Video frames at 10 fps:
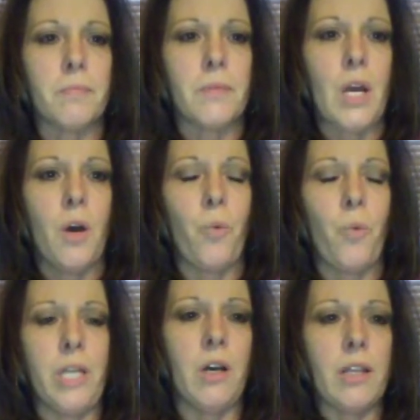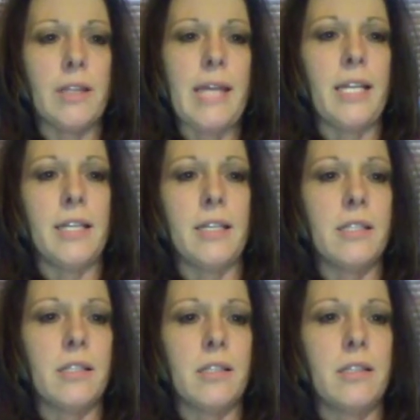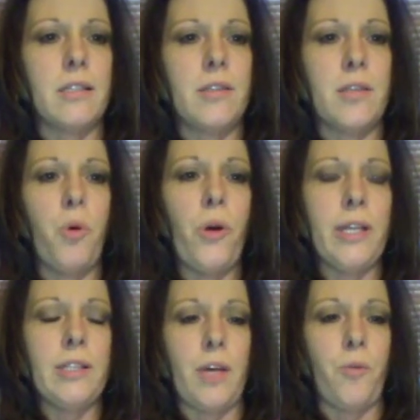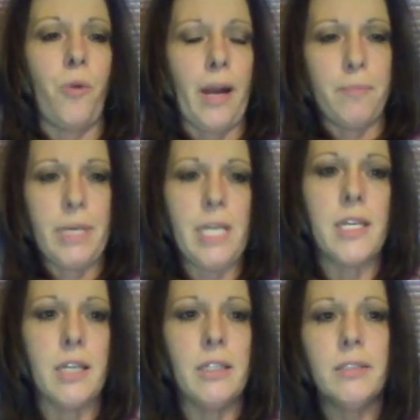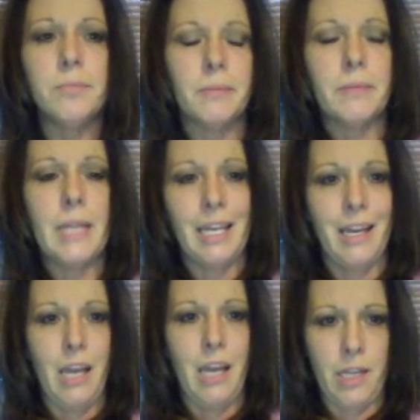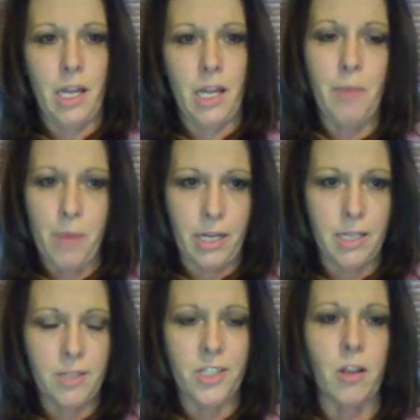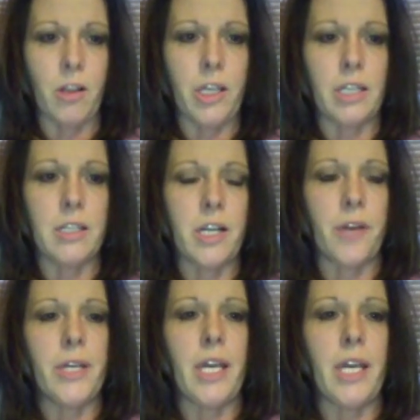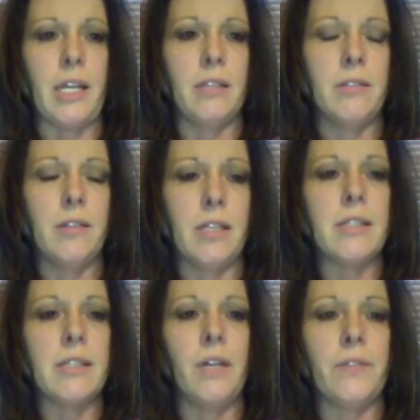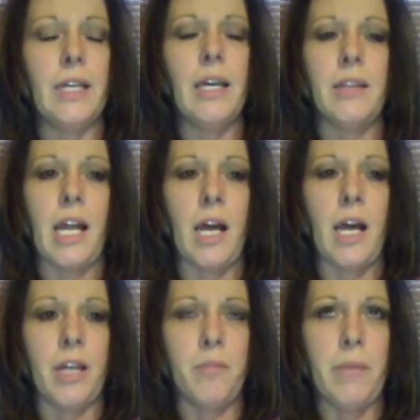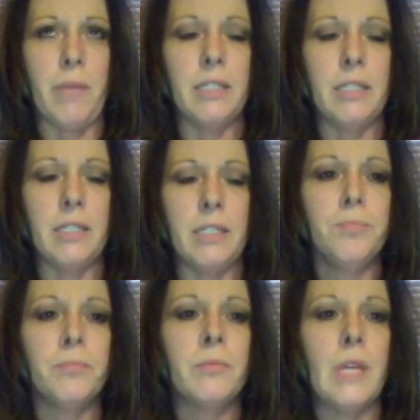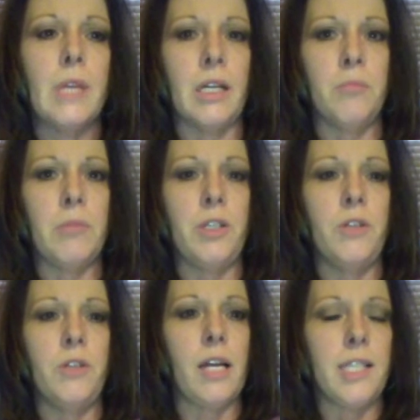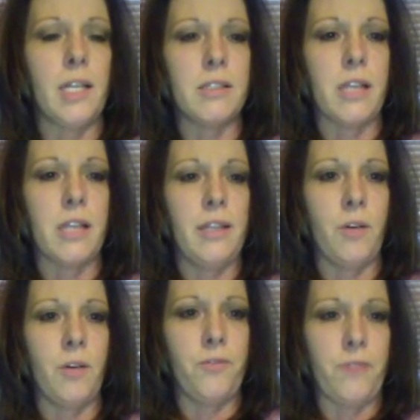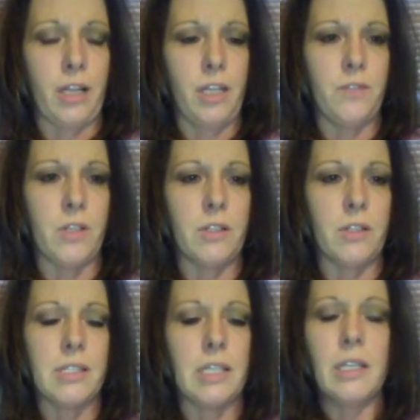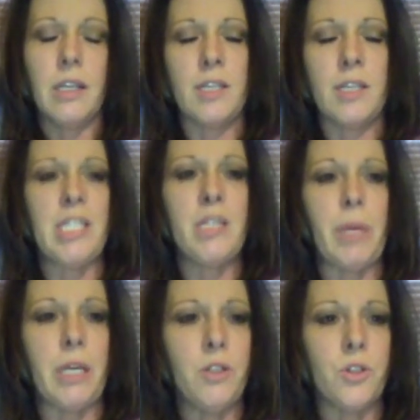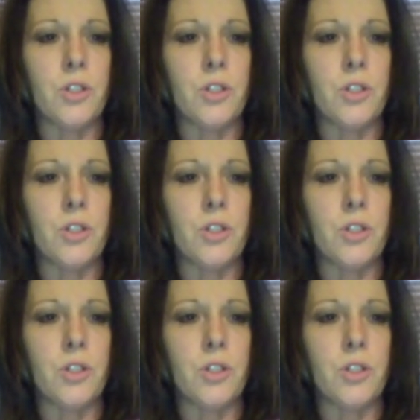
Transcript: we know that that is the point that where I'm peaking and that my body's slowly going to start regaining itself and that I'm on the mend. A new telltale sign that we finally have noticed is my speech.